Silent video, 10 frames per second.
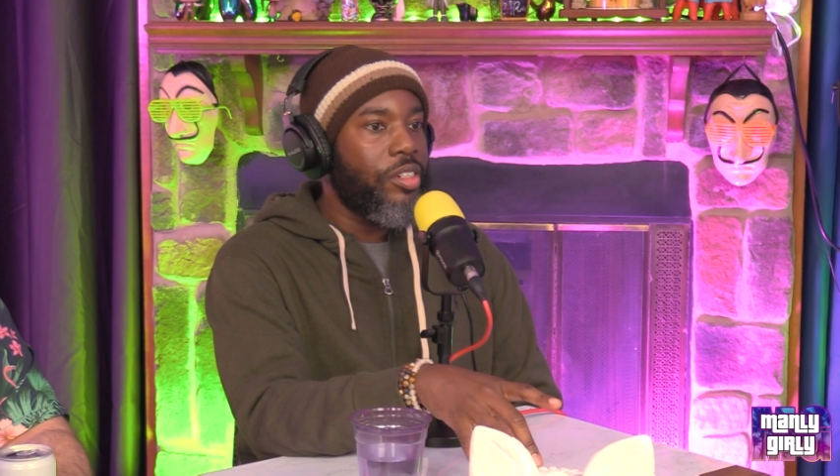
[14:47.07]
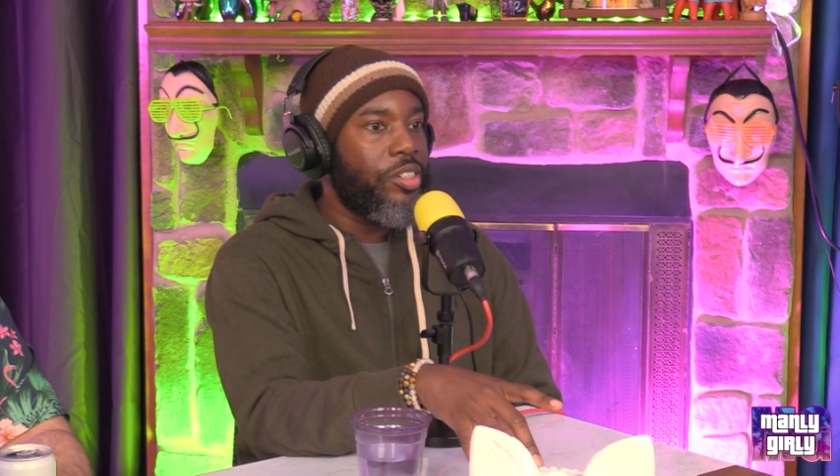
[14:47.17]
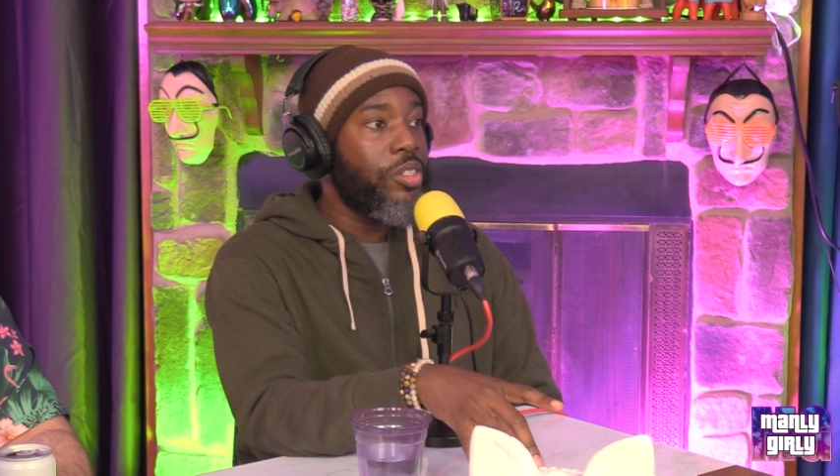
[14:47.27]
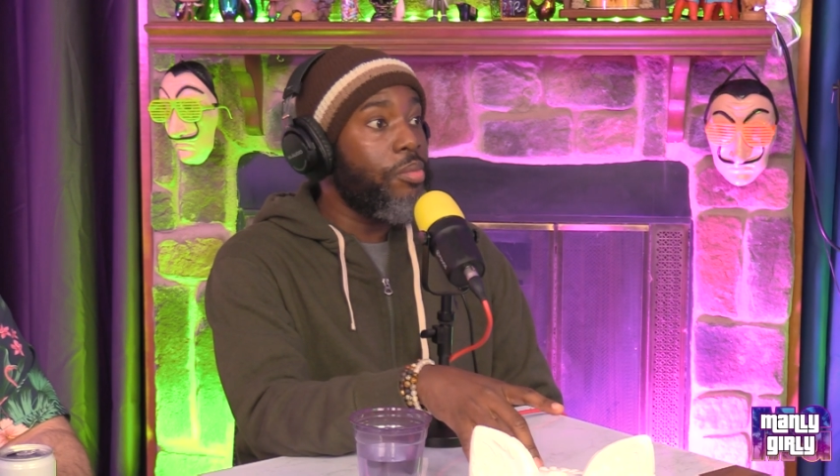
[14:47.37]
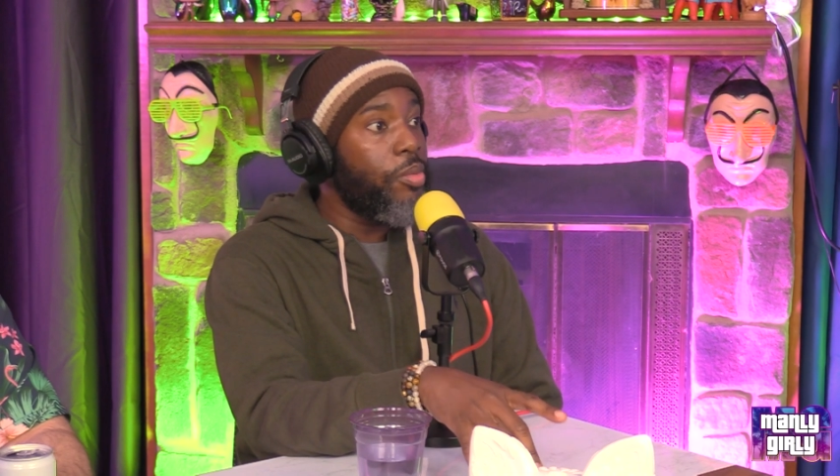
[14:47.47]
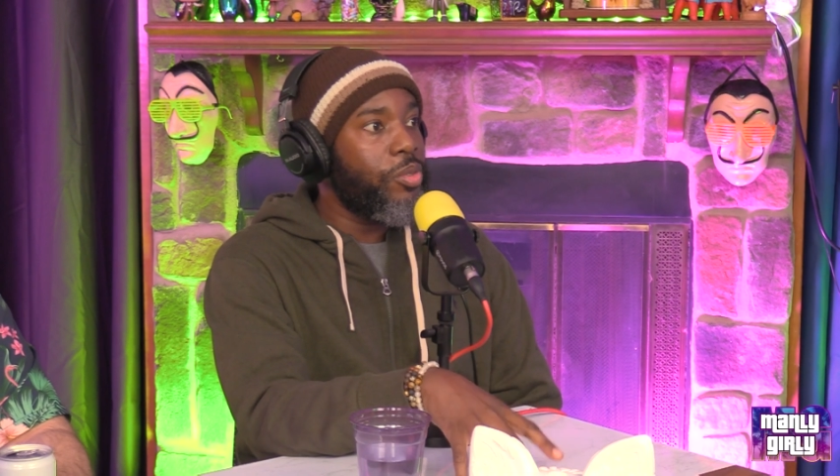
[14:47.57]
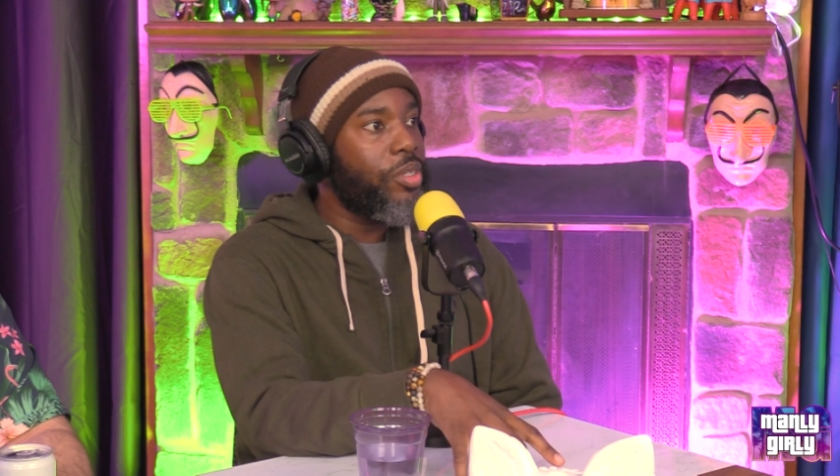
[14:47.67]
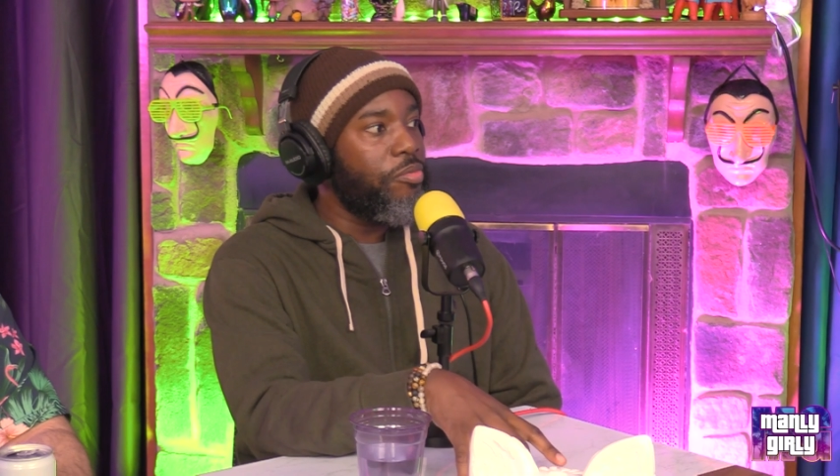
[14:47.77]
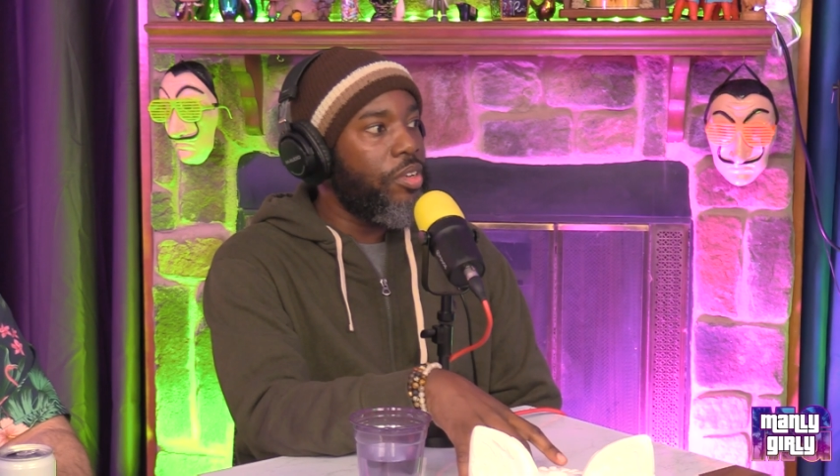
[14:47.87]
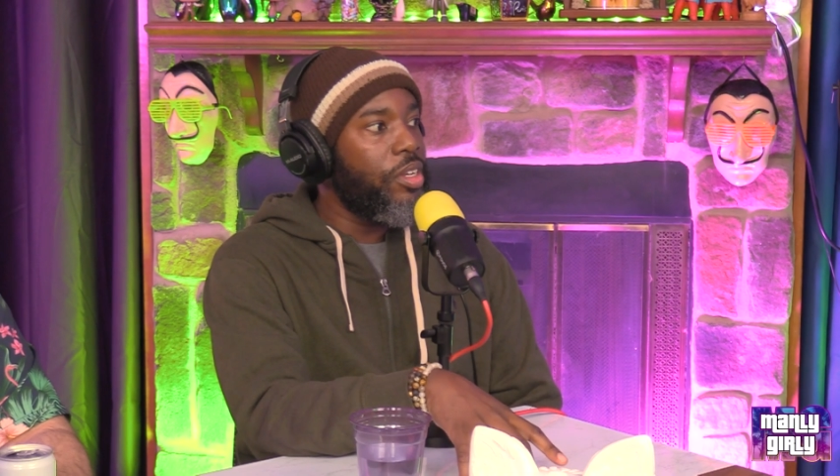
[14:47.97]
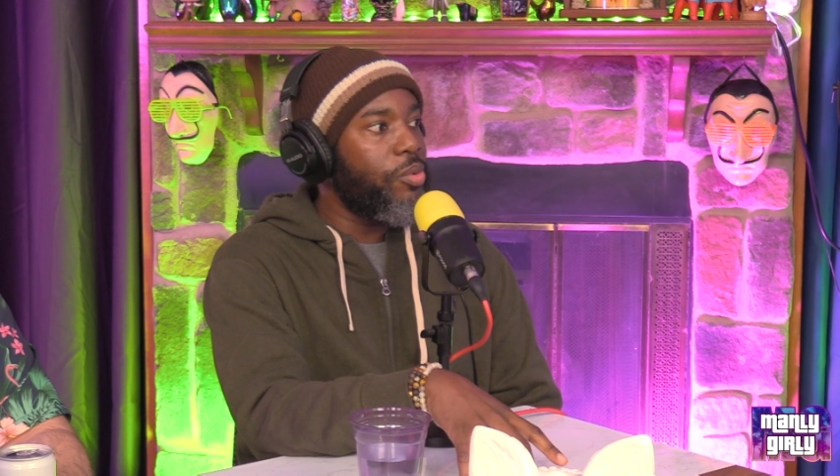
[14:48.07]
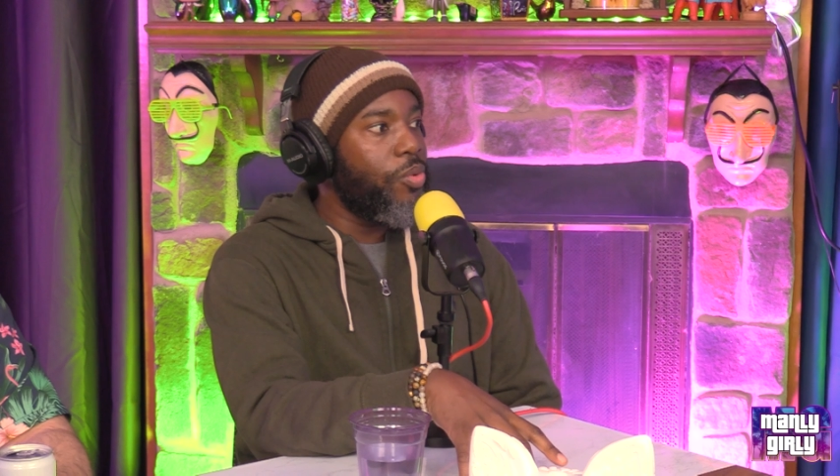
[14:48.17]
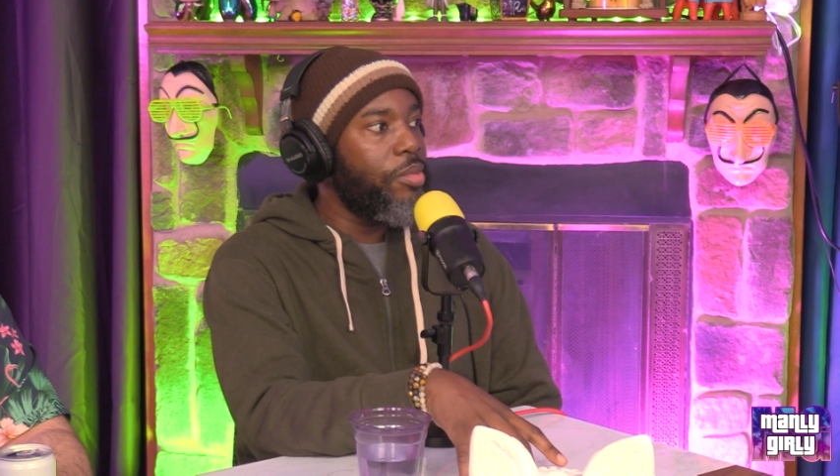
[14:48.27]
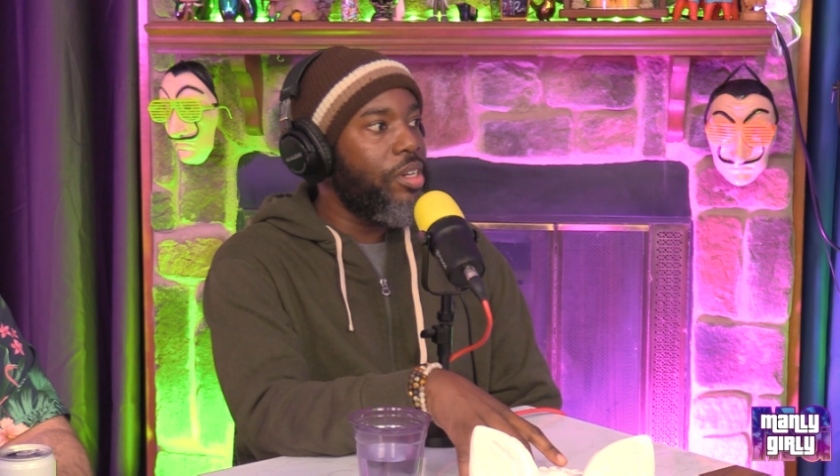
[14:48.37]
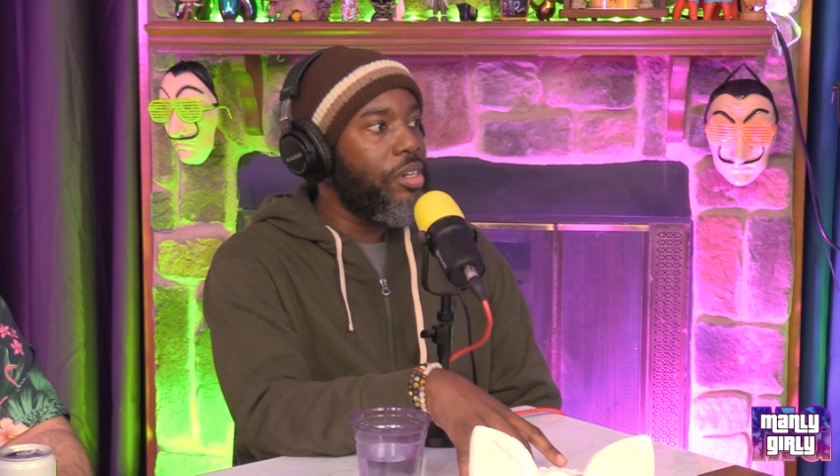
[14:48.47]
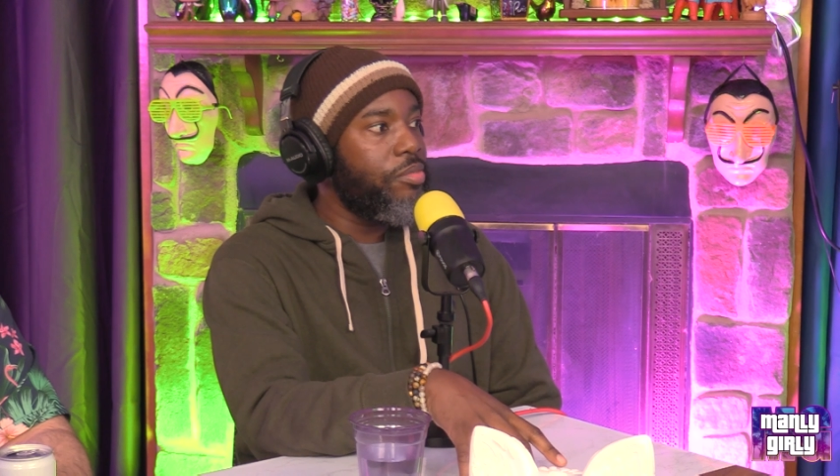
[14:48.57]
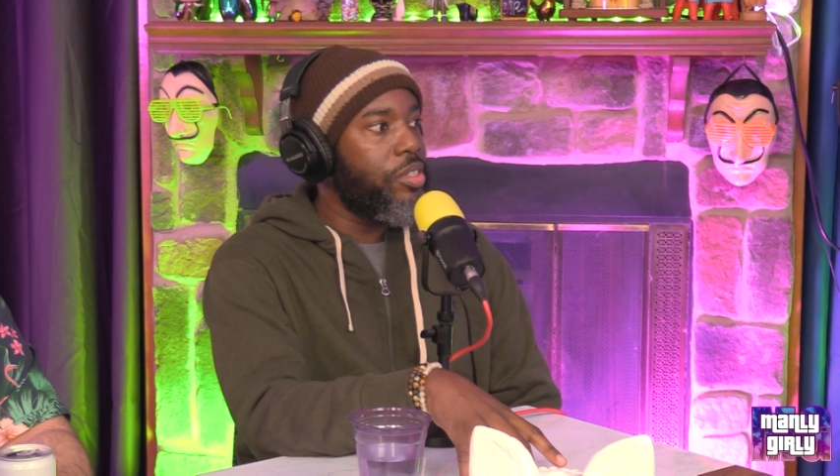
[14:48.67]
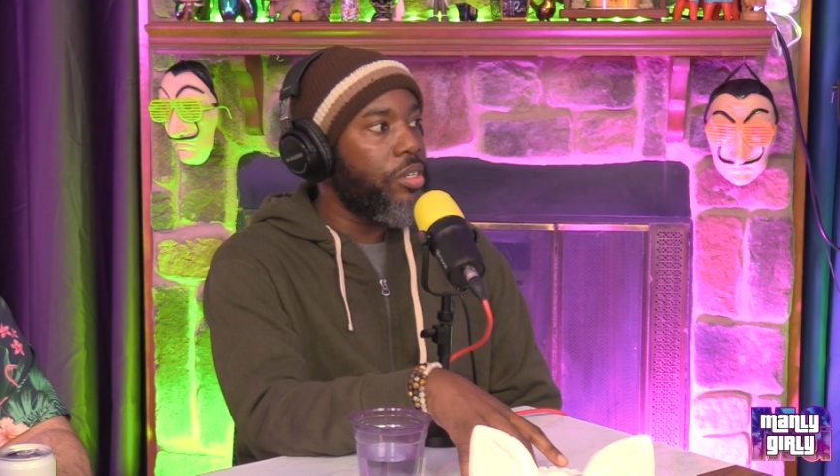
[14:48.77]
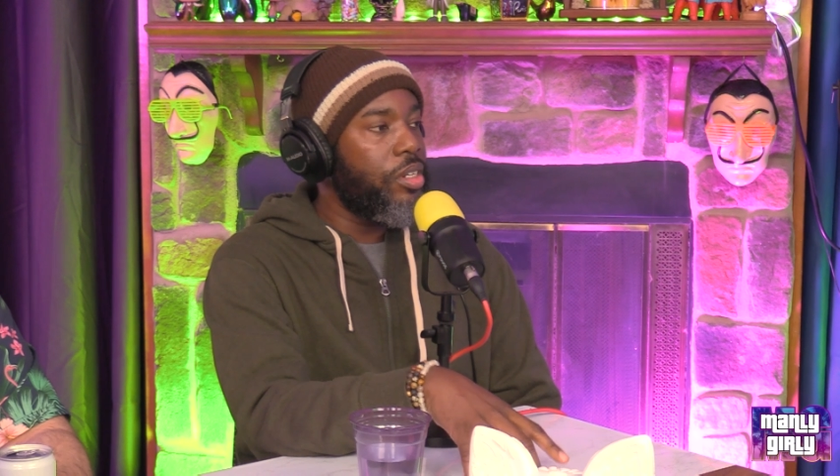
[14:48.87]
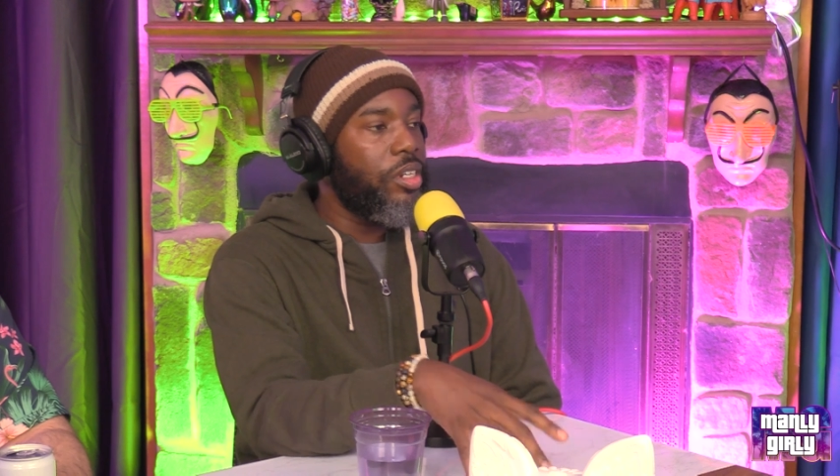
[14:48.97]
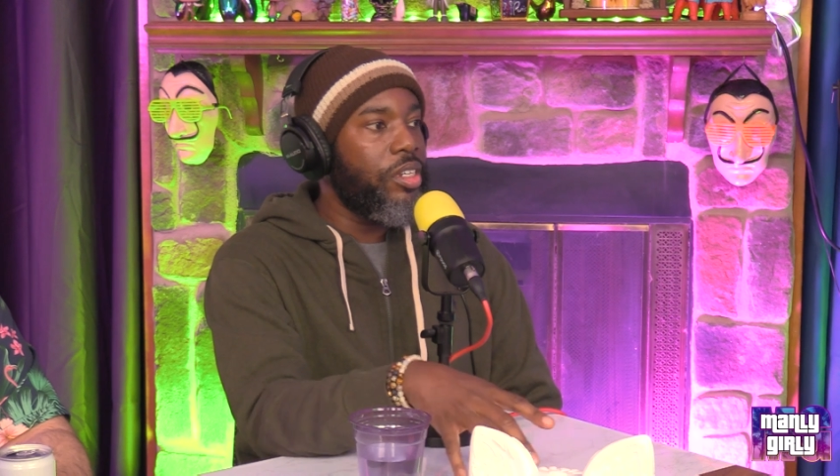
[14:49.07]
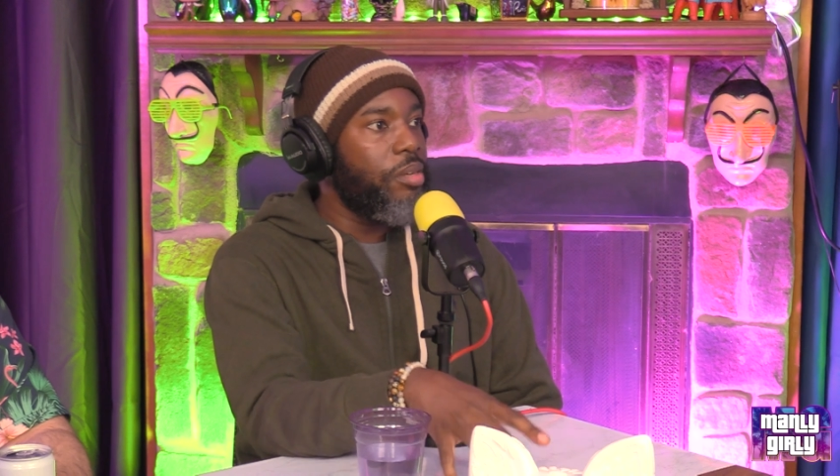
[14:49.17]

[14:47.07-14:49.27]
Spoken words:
She's the most convenient woman in the vicinity.